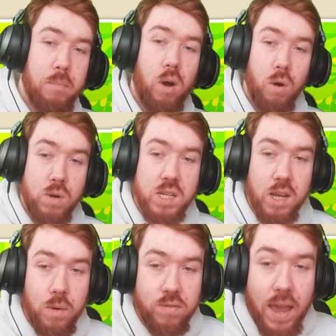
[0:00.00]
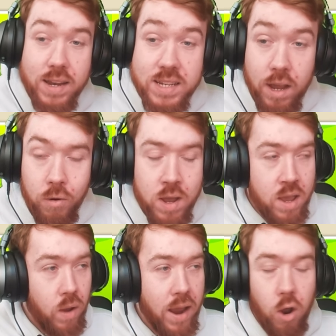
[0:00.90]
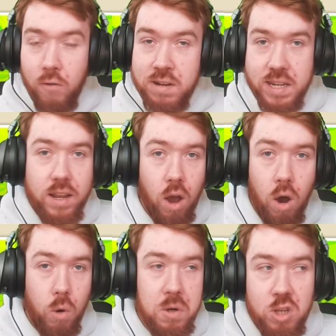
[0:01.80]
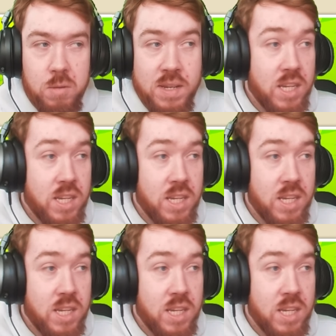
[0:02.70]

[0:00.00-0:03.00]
but also with Denzel and obviously the auto human.